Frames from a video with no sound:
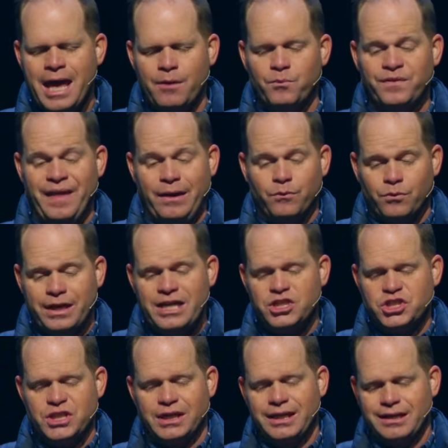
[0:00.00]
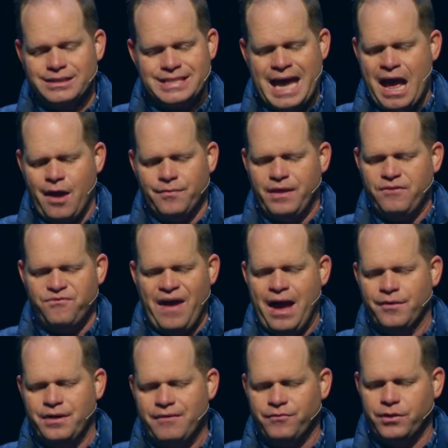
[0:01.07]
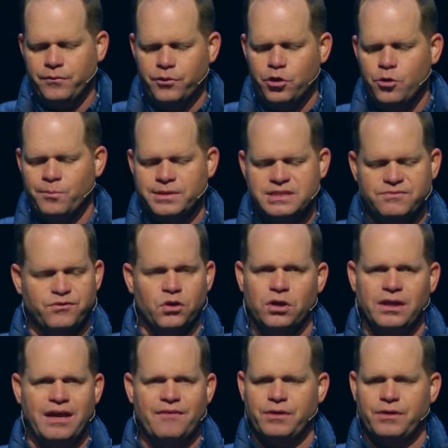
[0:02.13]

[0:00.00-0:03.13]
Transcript: And when they reached the little town, they found every room was full,